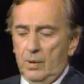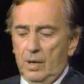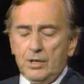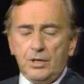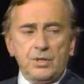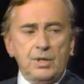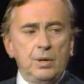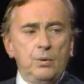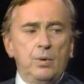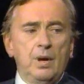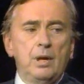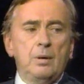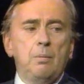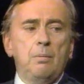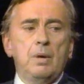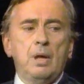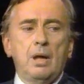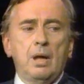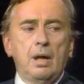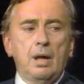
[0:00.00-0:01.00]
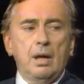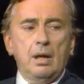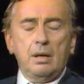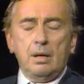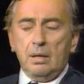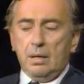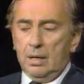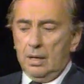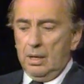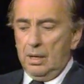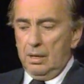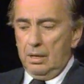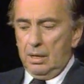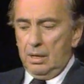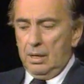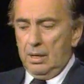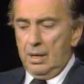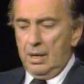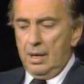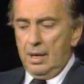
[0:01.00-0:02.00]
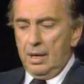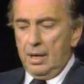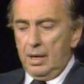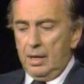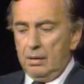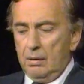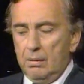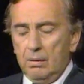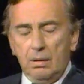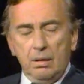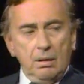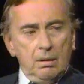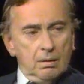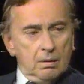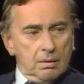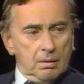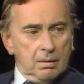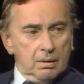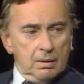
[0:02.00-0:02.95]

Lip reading: why she went mad. I don't know.